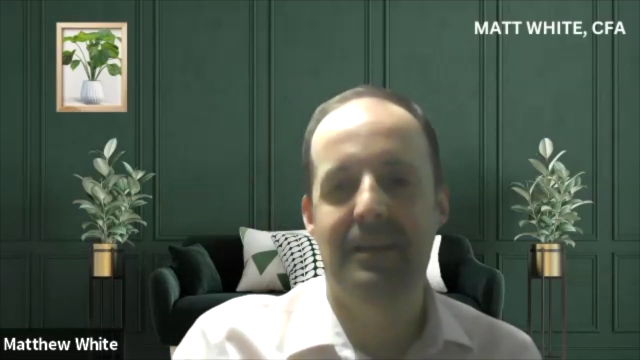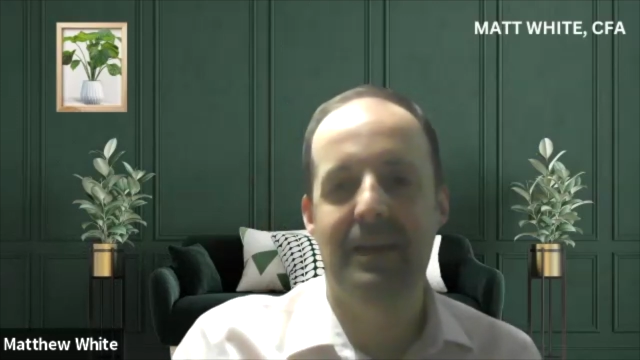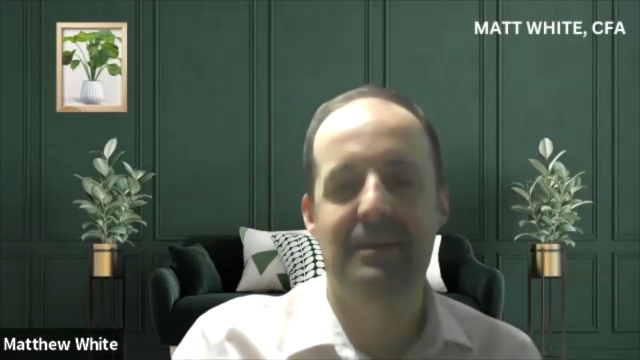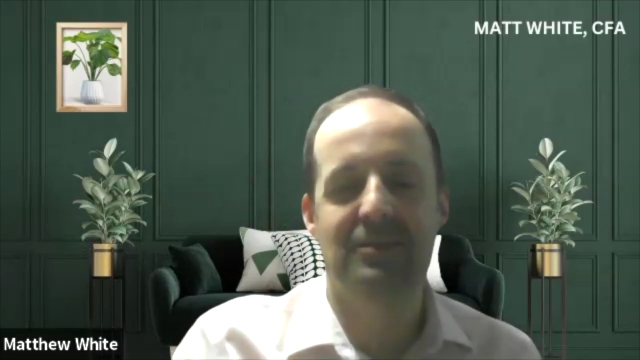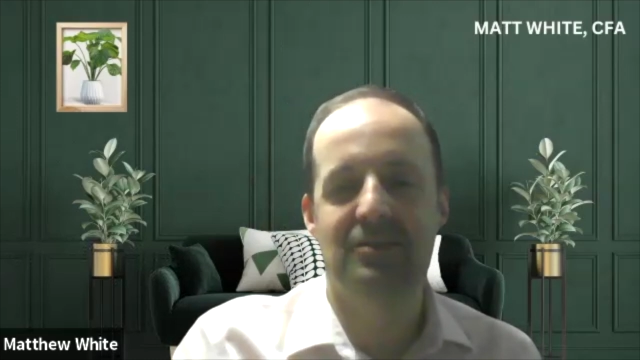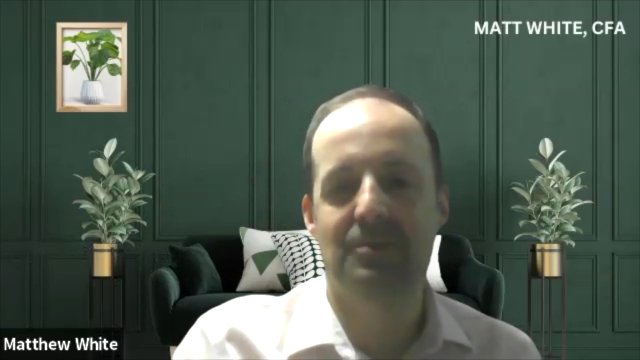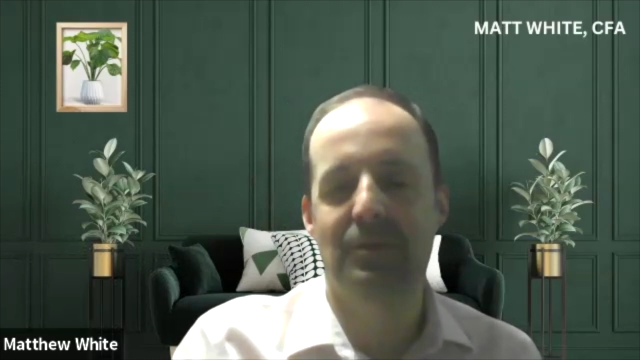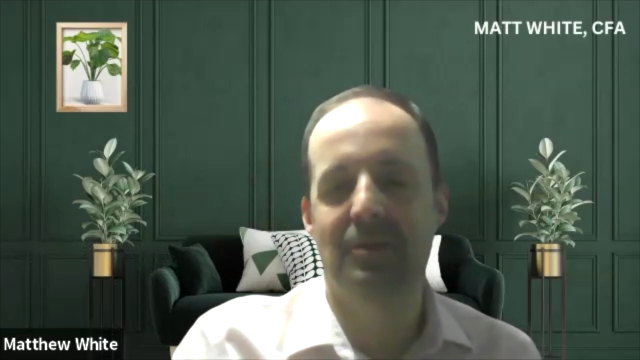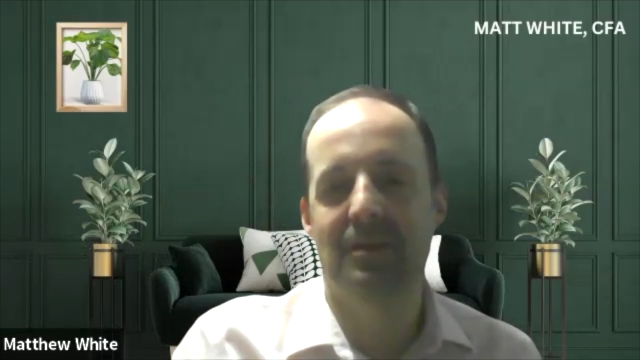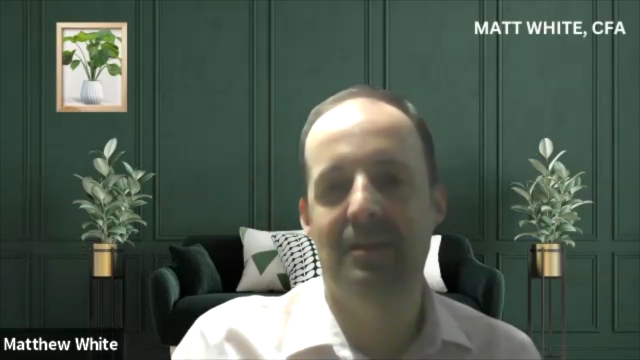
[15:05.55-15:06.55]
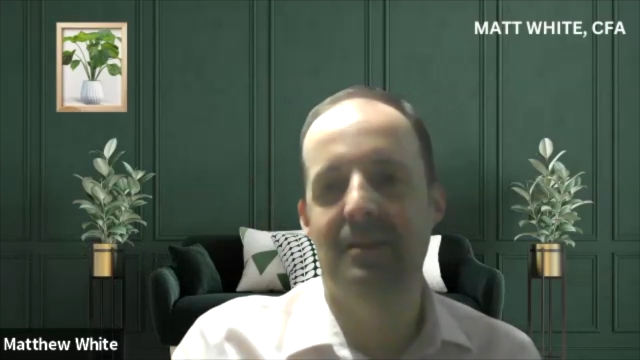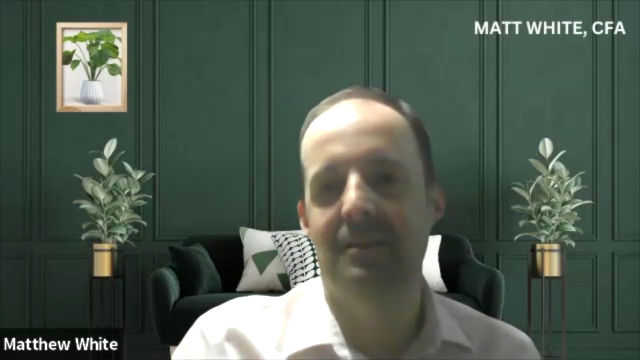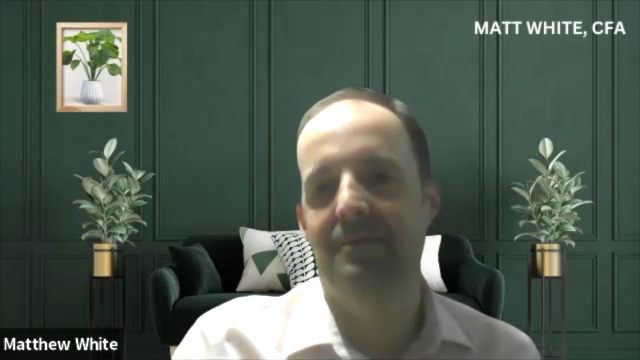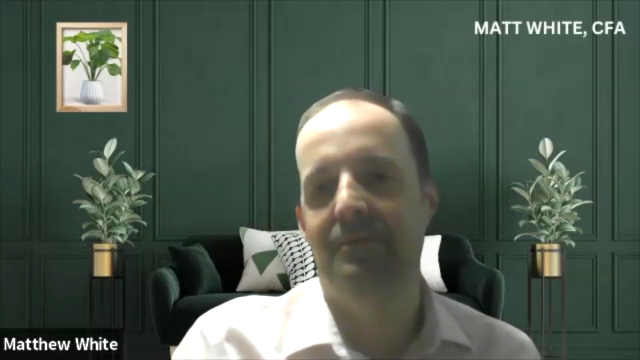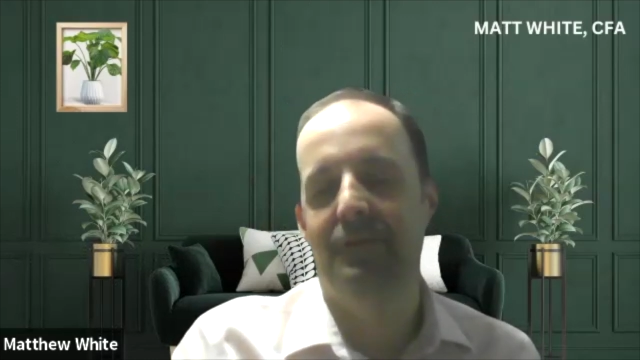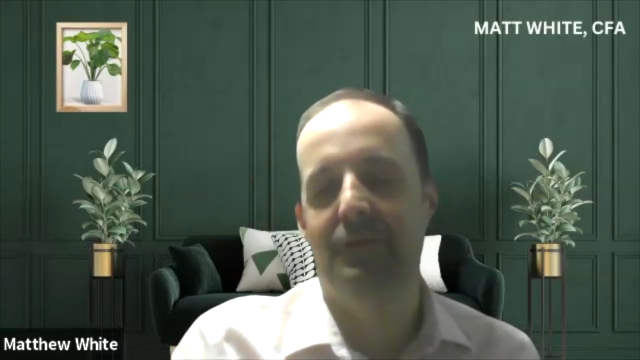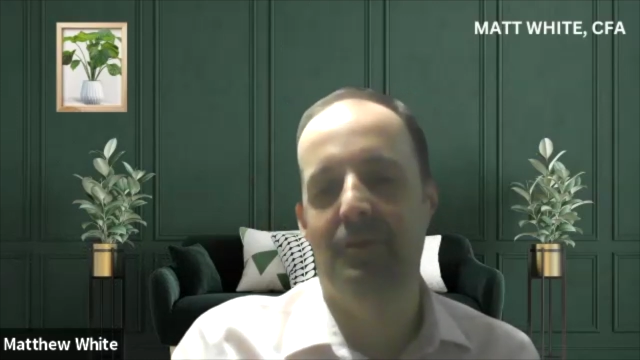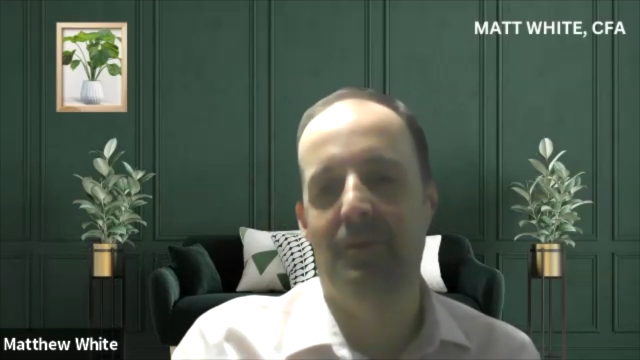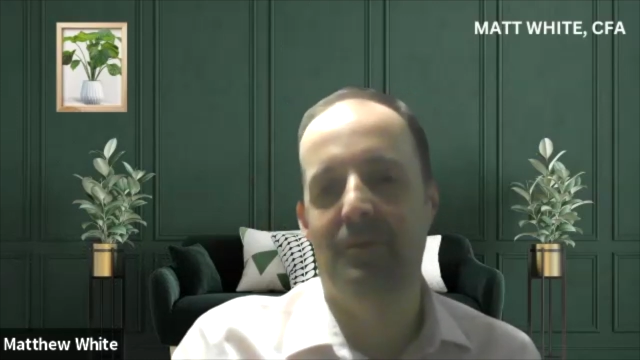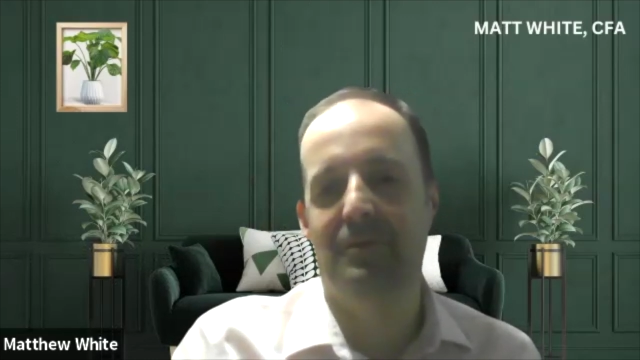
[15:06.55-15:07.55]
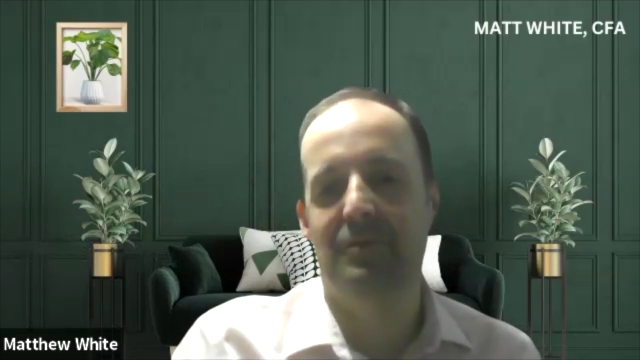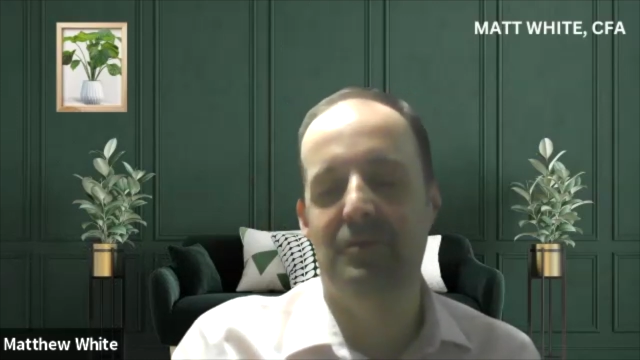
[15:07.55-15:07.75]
they distribute it through a